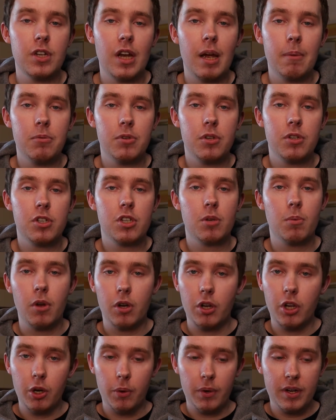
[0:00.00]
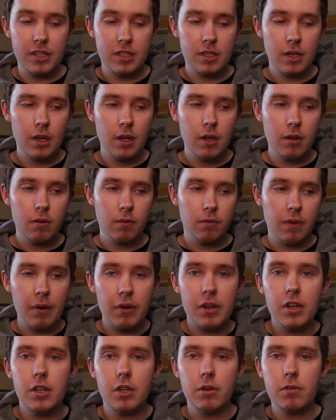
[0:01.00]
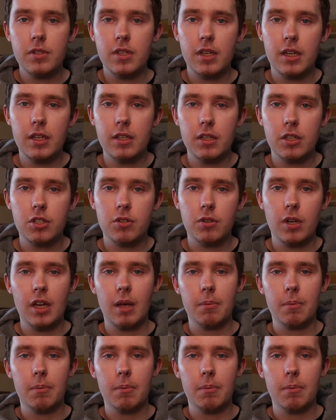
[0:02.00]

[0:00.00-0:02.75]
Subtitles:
I'm just someone who is very new to the industry.